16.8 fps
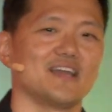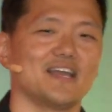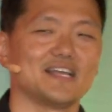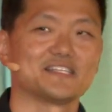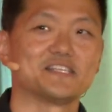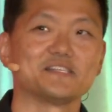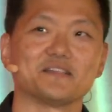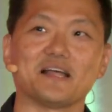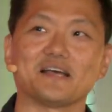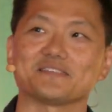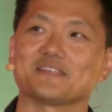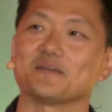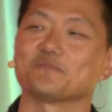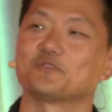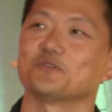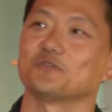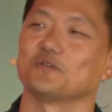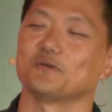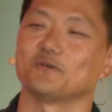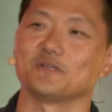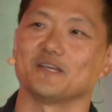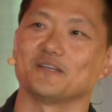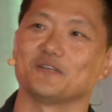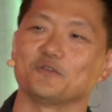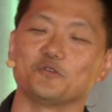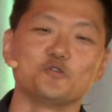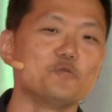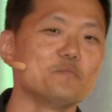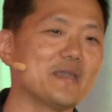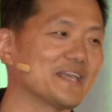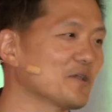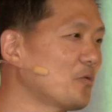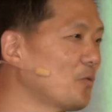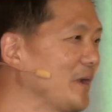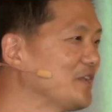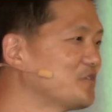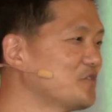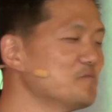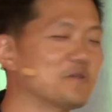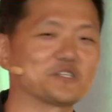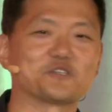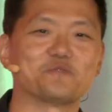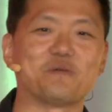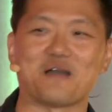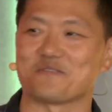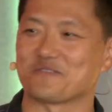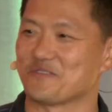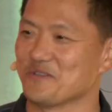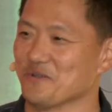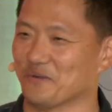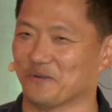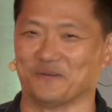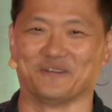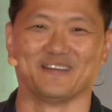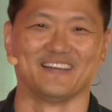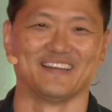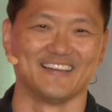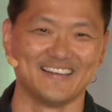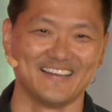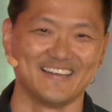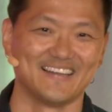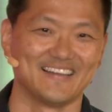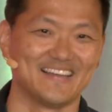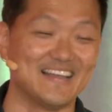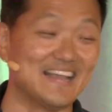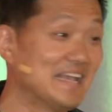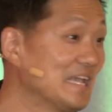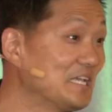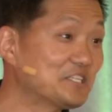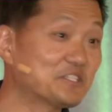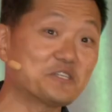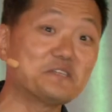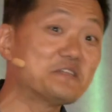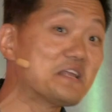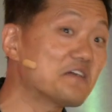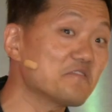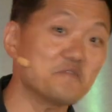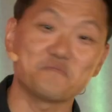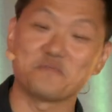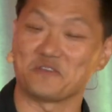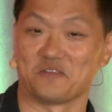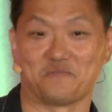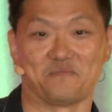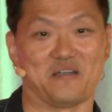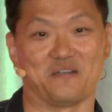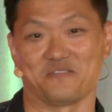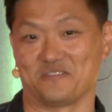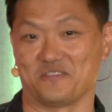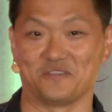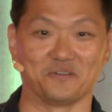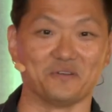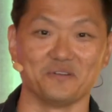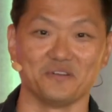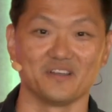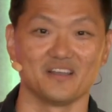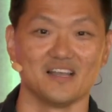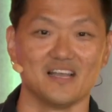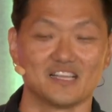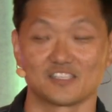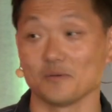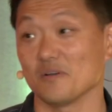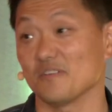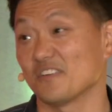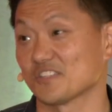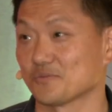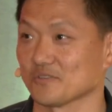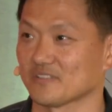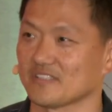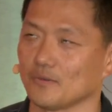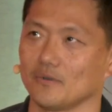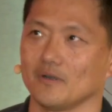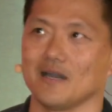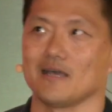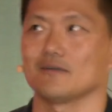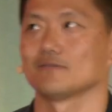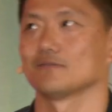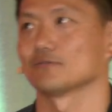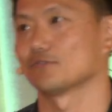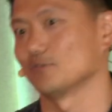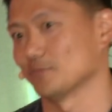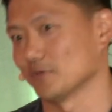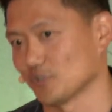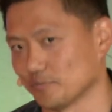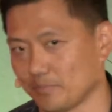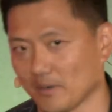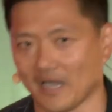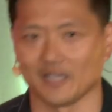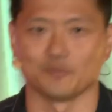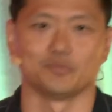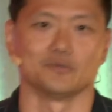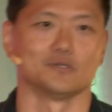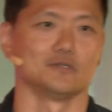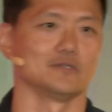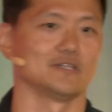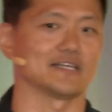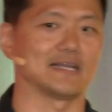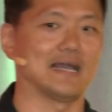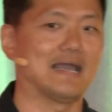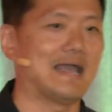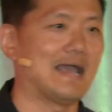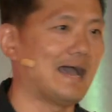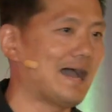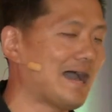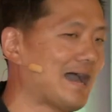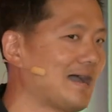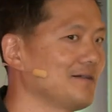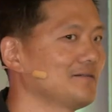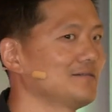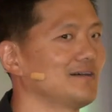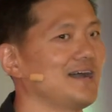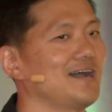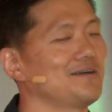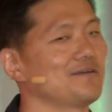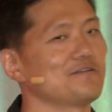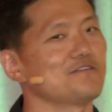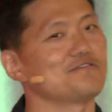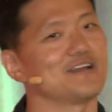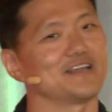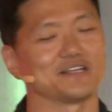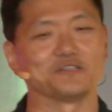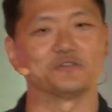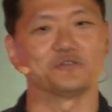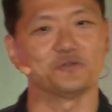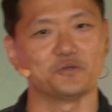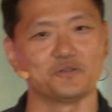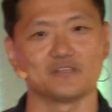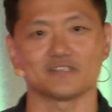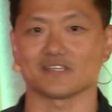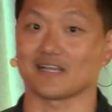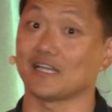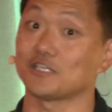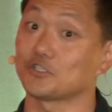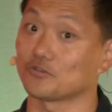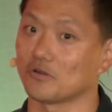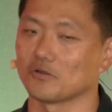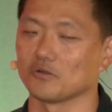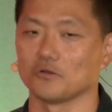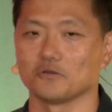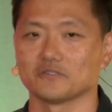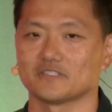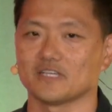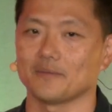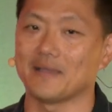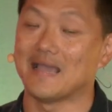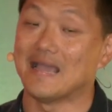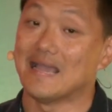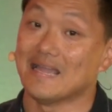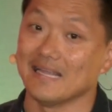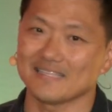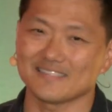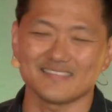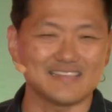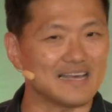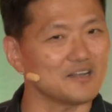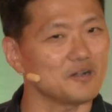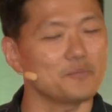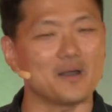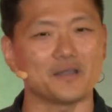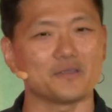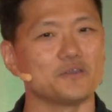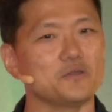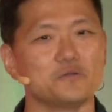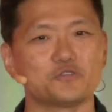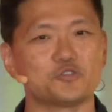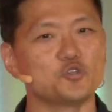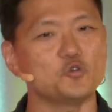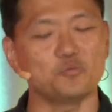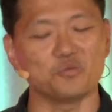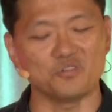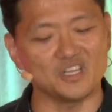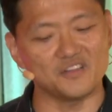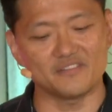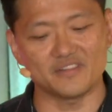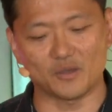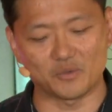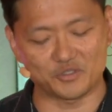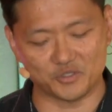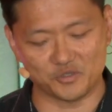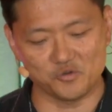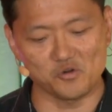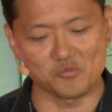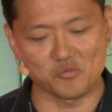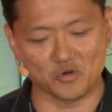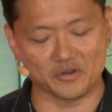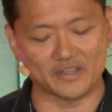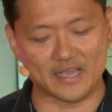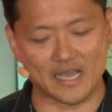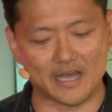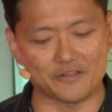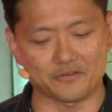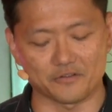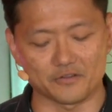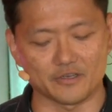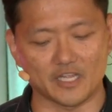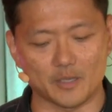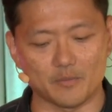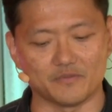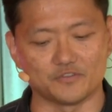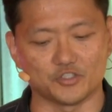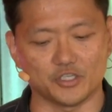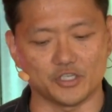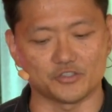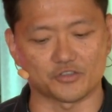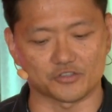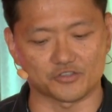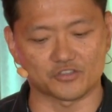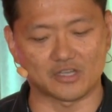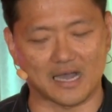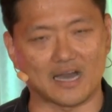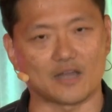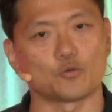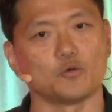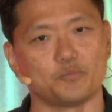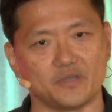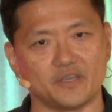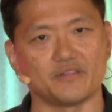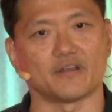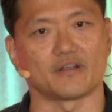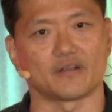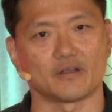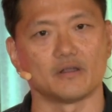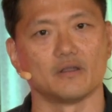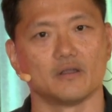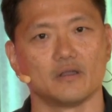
See, a lot of times you make it way too much about you. It should never be about you. Some of us will say, Well, I don't know too much Bible. Like, I don't, I don't know if I can do this. Like, I struggle all the time. It's not about you. It's you believing that when two or more gather in the name of Jesus, God will be there.